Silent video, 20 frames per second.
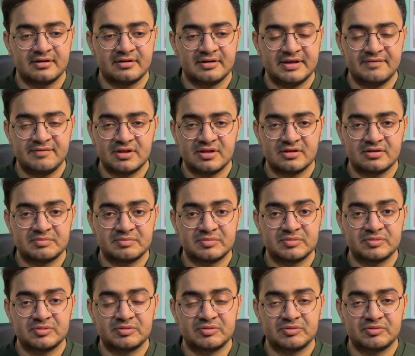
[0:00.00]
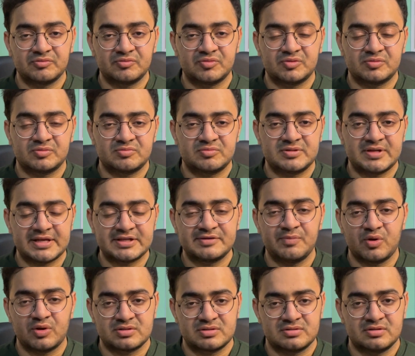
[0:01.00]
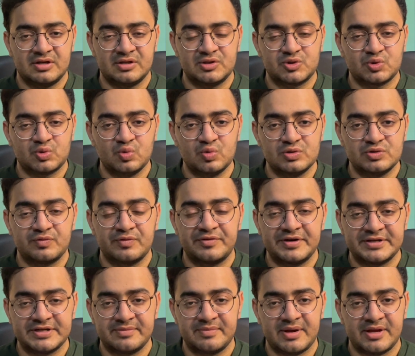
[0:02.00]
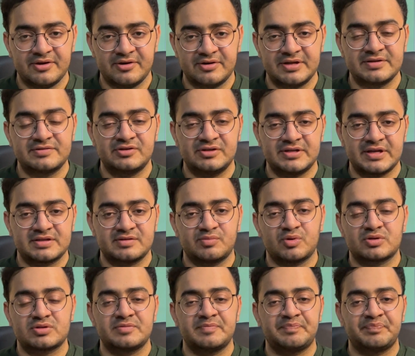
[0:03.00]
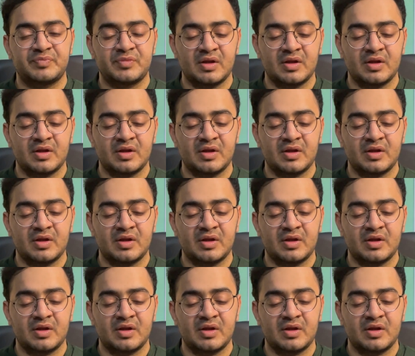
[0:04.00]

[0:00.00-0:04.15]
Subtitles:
Even the textbooks in schools were written by her, history textbooks.